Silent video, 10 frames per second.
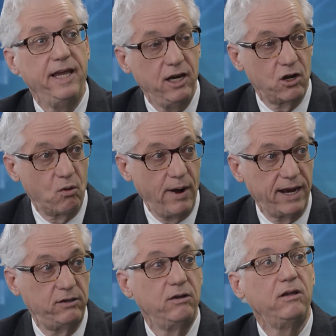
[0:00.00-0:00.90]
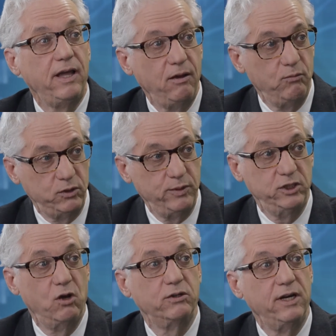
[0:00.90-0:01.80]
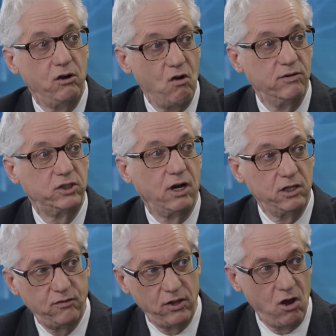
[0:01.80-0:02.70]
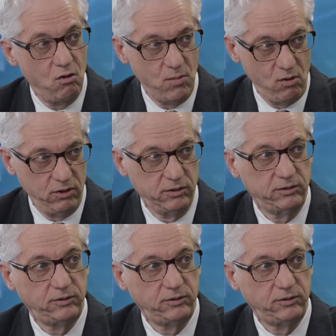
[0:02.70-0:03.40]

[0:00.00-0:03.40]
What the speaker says: incorrect, which result in an overcharge for the homeowner.